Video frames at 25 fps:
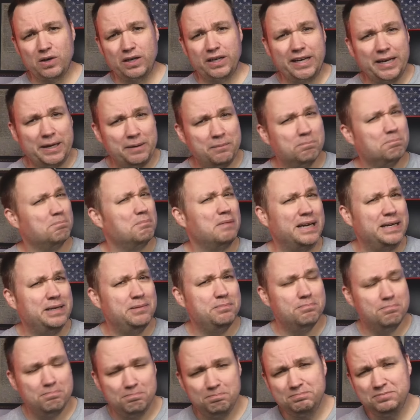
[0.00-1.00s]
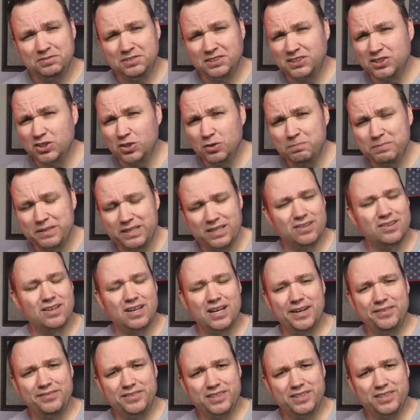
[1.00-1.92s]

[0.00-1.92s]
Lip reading: he might still be alive